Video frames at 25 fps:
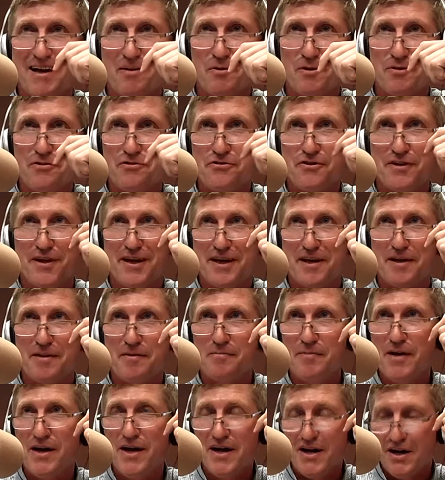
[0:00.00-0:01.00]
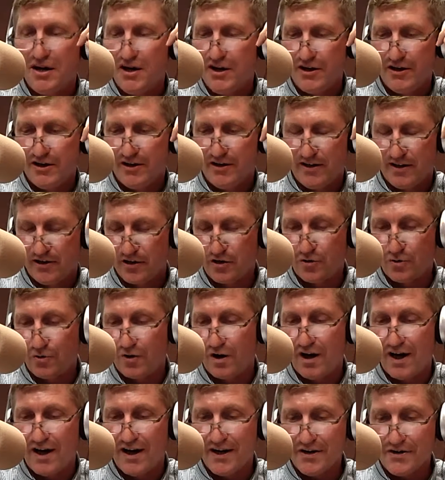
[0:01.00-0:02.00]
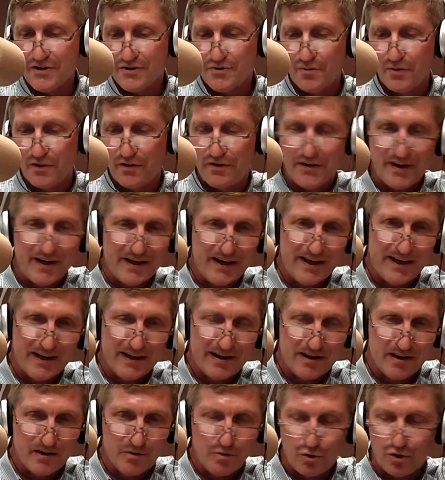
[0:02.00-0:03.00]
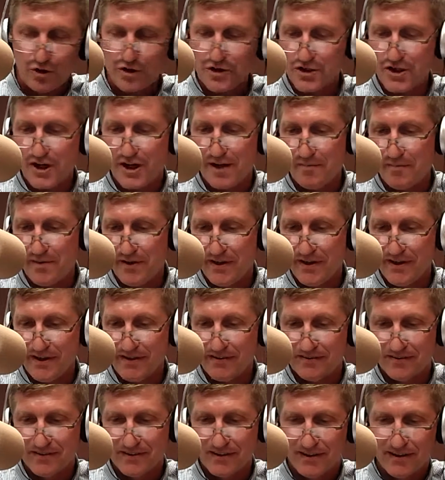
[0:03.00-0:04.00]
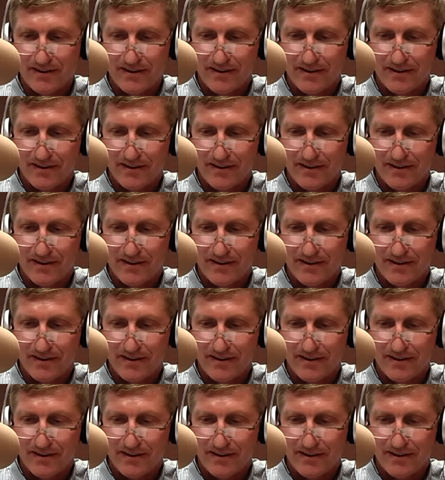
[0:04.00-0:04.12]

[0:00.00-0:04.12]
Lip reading: I would say a garage with a workshop in it.